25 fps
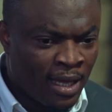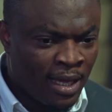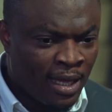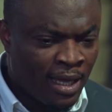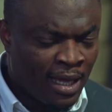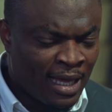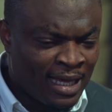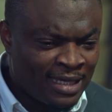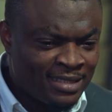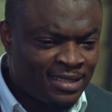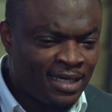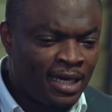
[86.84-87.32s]

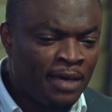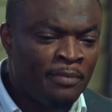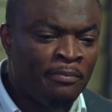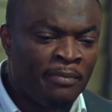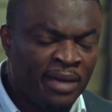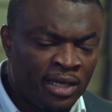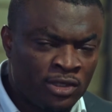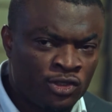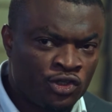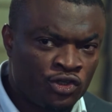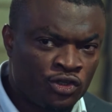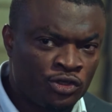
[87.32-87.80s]
As I
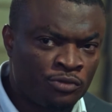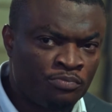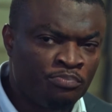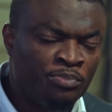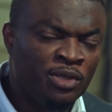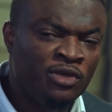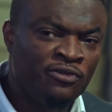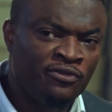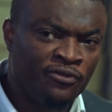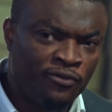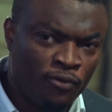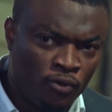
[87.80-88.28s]
mentioned
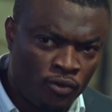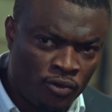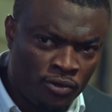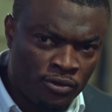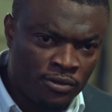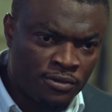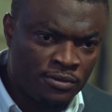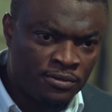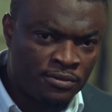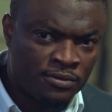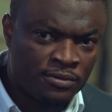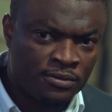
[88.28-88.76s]
before,
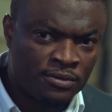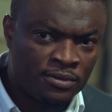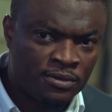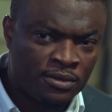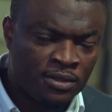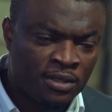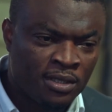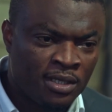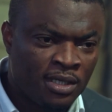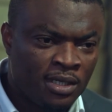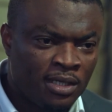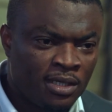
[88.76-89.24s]

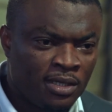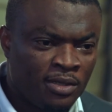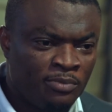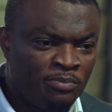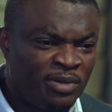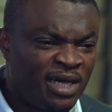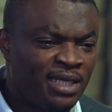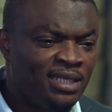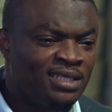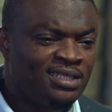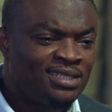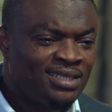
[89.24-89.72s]
by
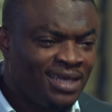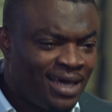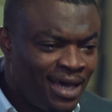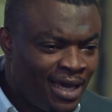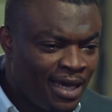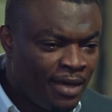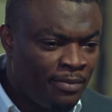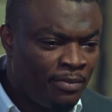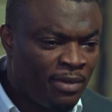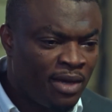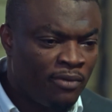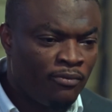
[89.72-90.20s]
the
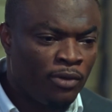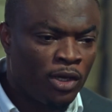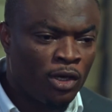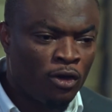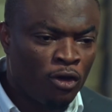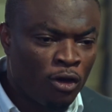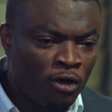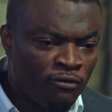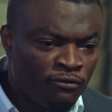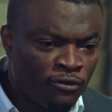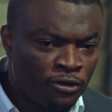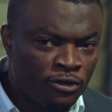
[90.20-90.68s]
time I
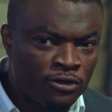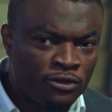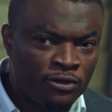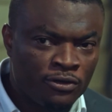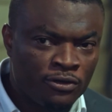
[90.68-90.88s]
recovered